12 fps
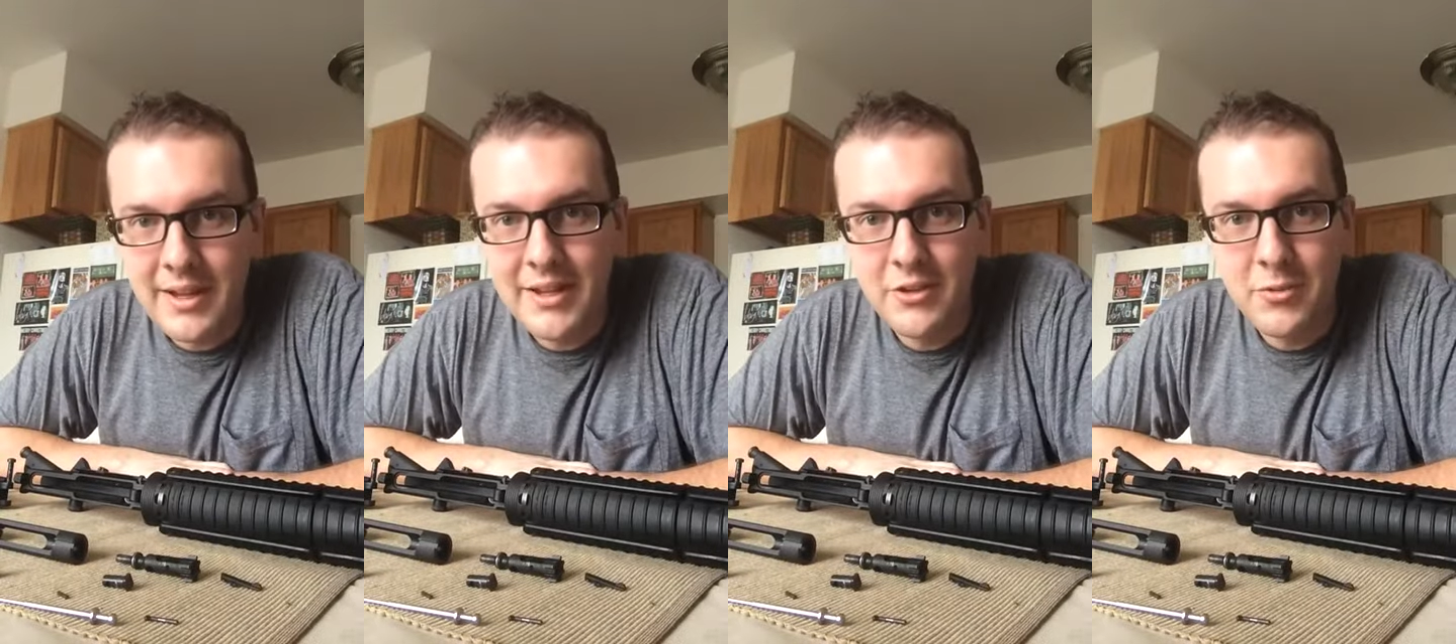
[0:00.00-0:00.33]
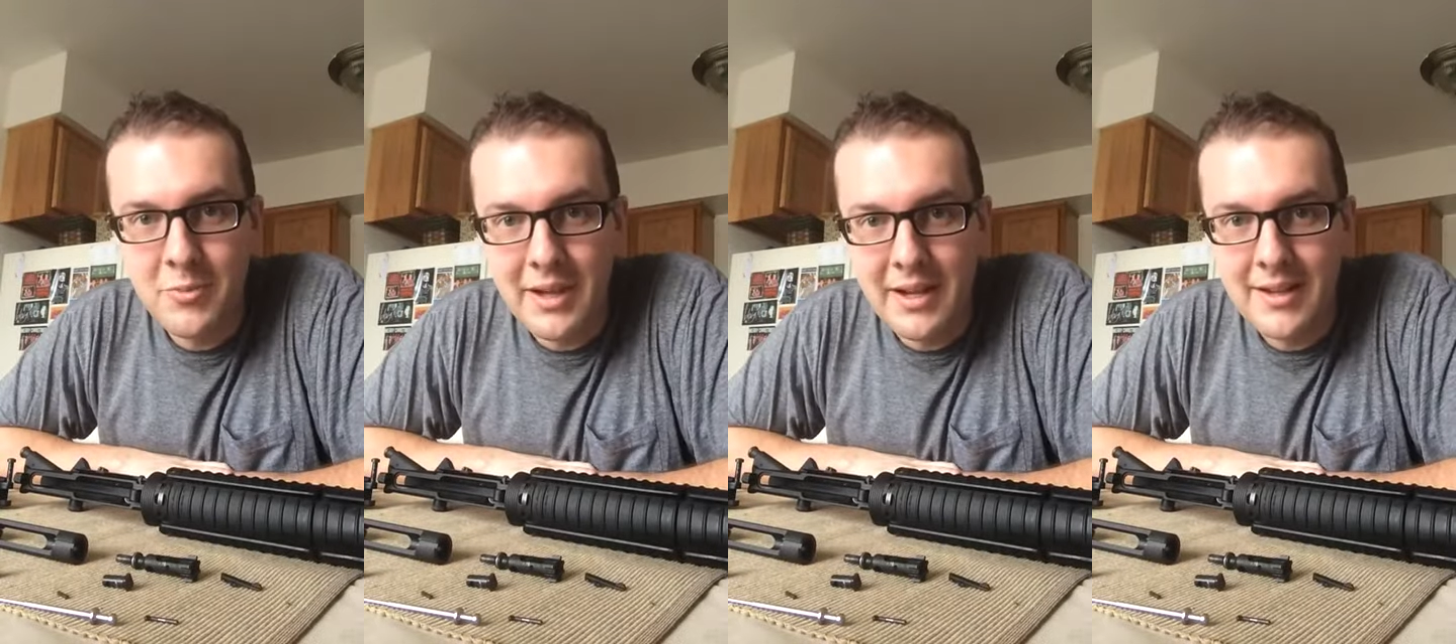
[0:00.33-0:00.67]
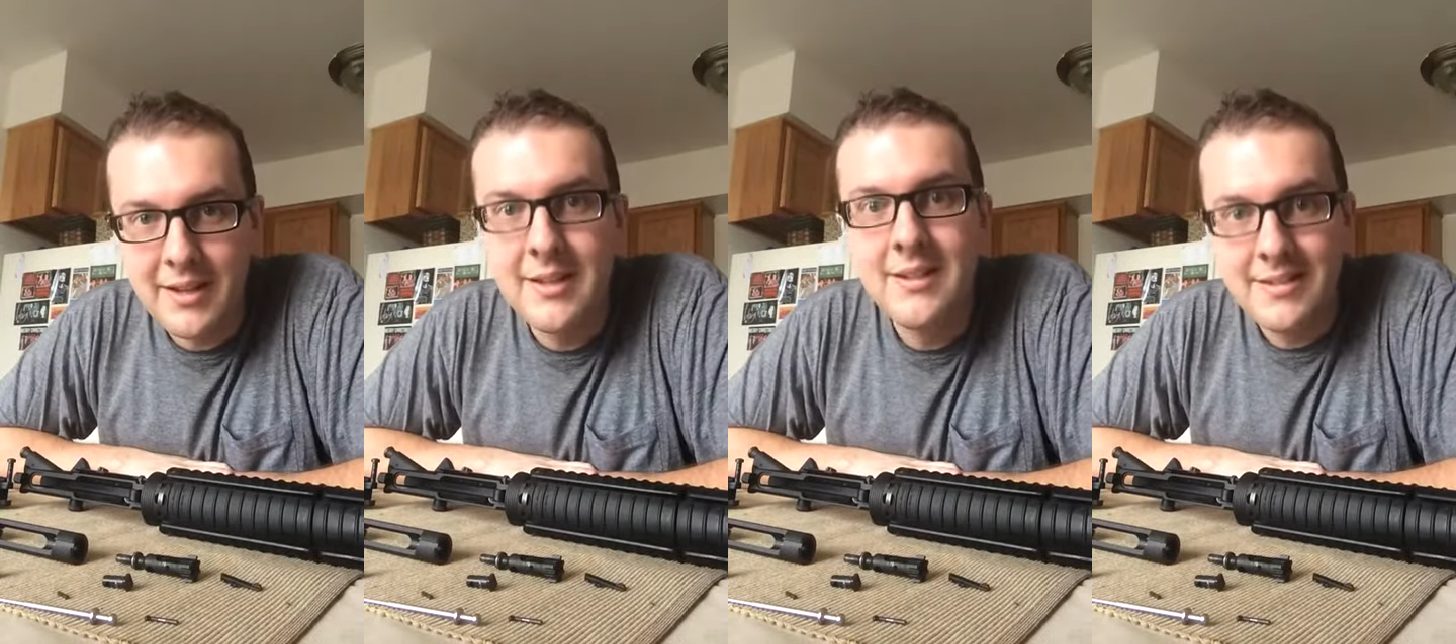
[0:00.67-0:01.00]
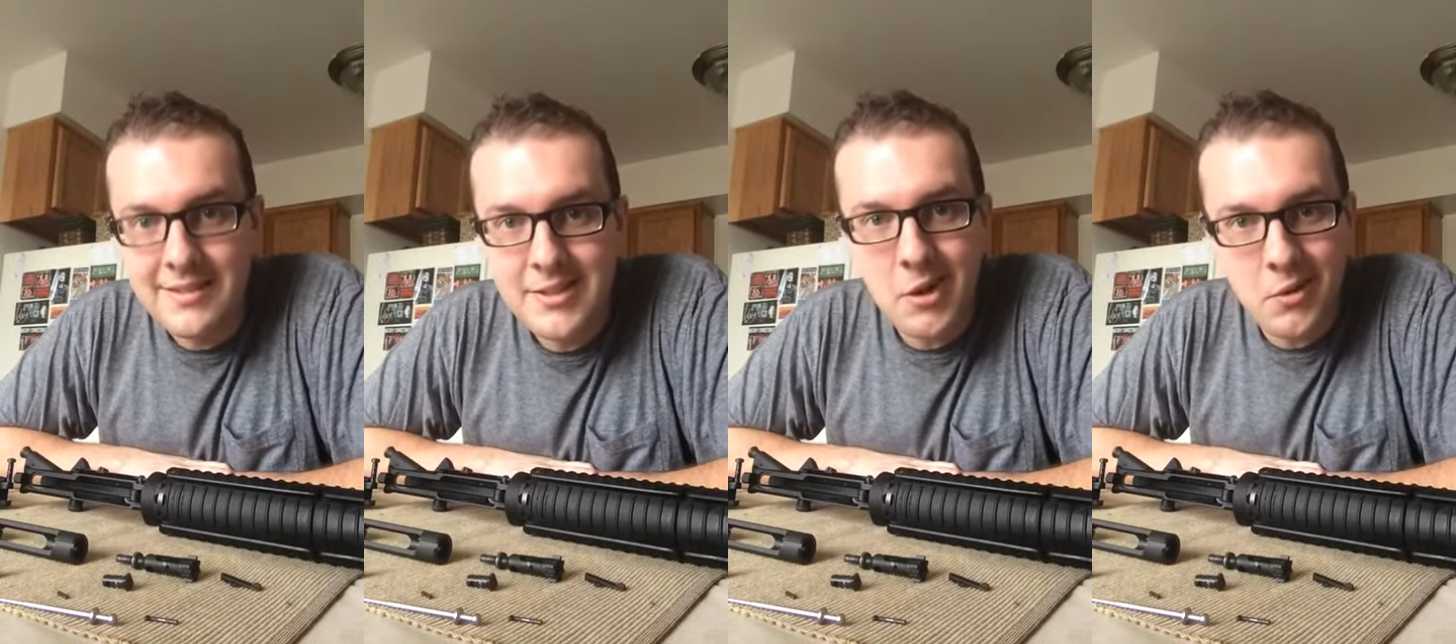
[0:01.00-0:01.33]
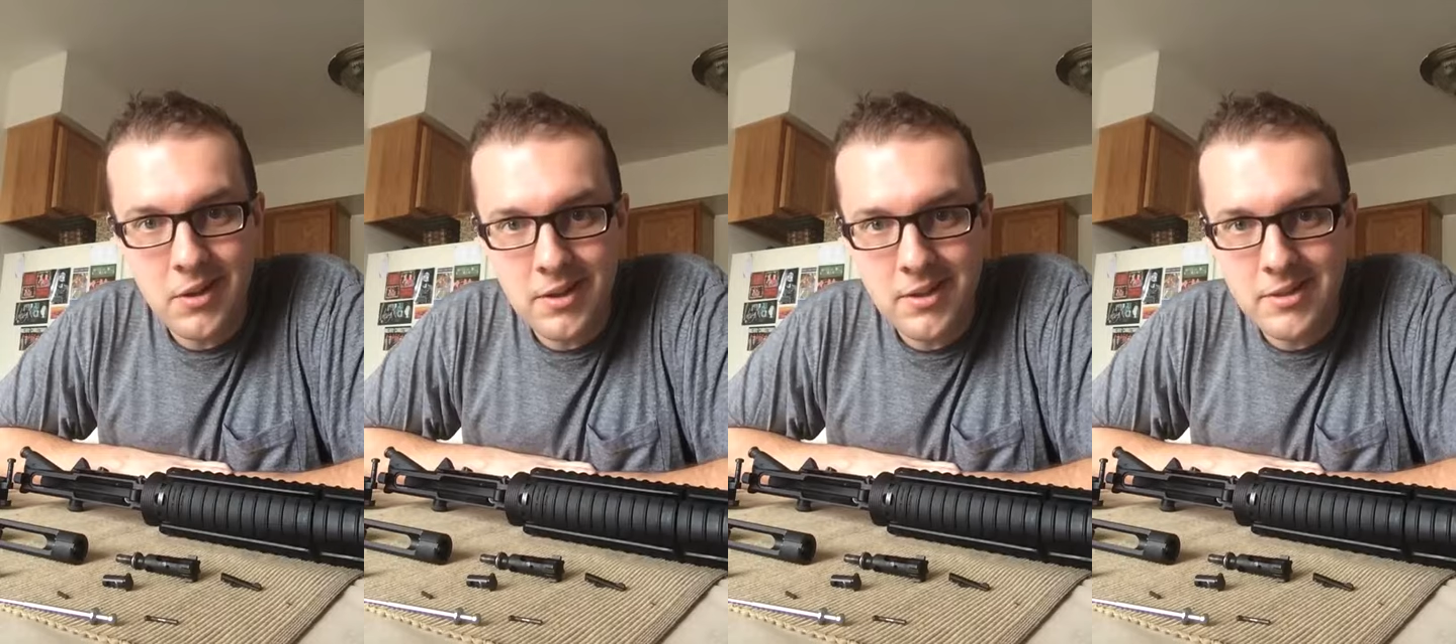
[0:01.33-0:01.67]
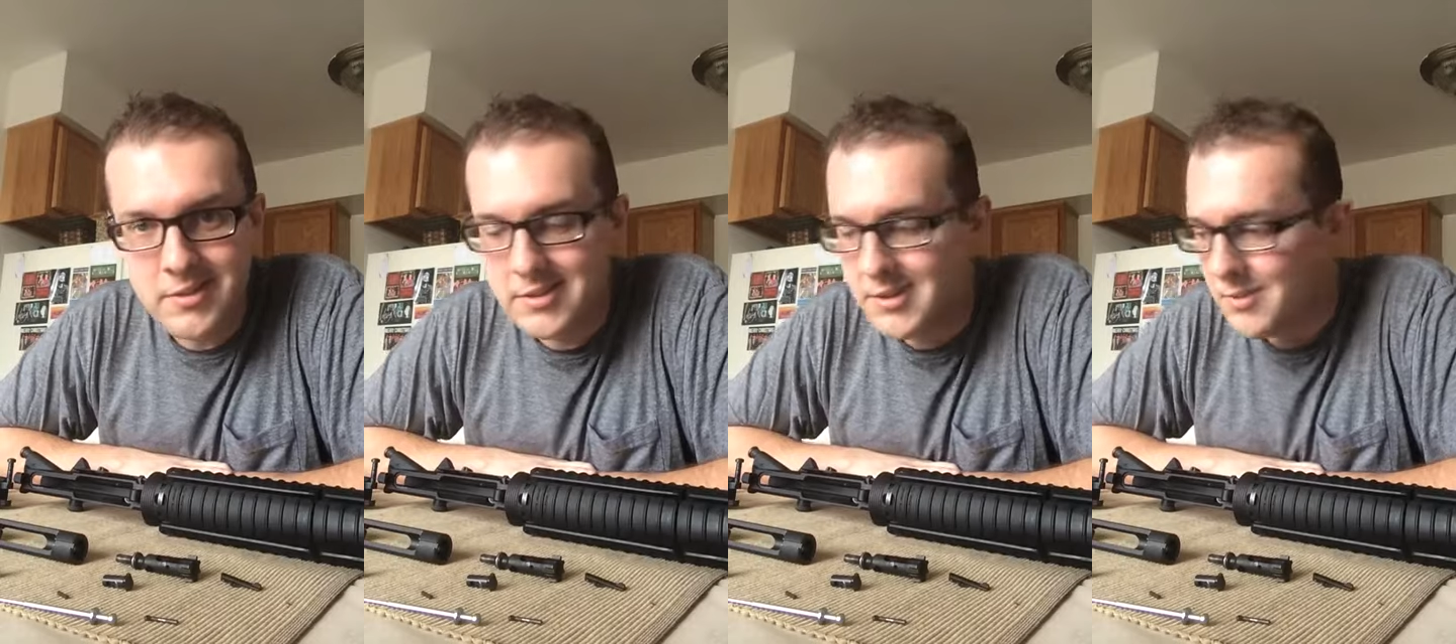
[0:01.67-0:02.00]
I do mean totally
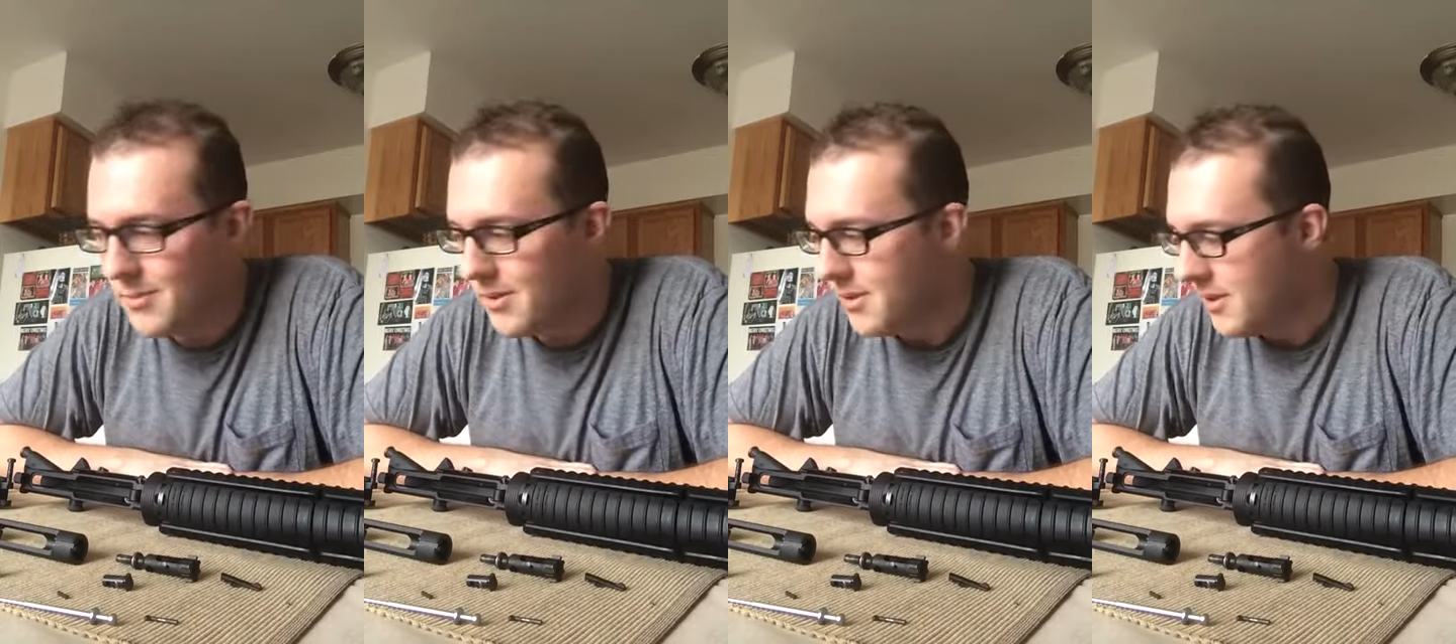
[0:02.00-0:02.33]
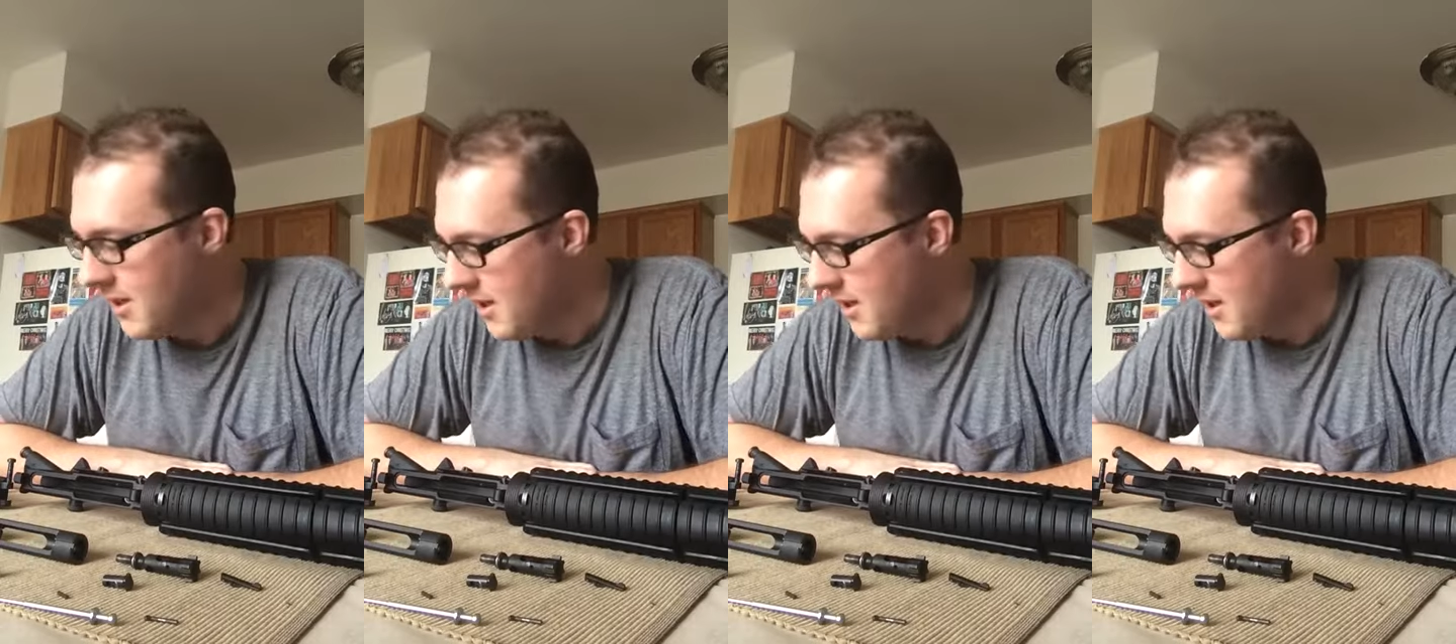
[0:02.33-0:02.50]
disassembled.